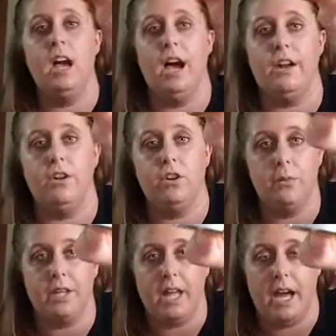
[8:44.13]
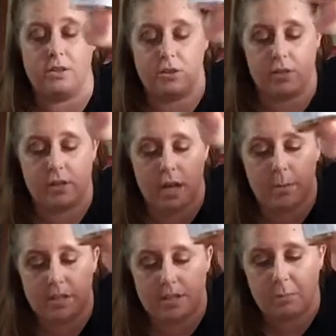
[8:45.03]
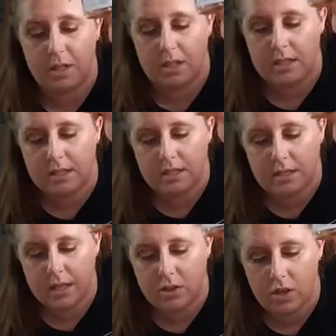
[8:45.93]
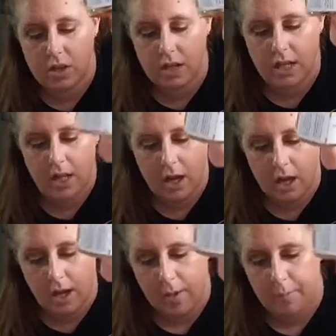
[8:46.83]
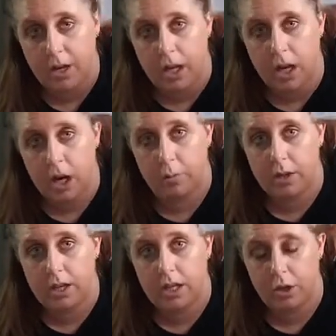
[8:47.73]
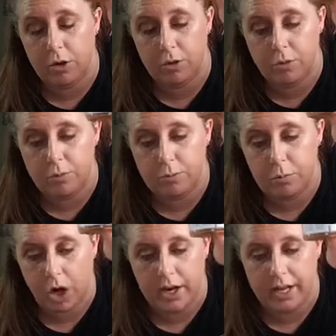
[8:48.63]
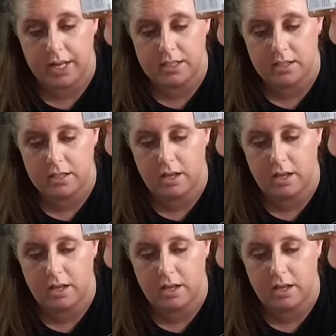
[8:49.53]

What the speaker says: I don't know what the actual name is, but this is actually a really cute product.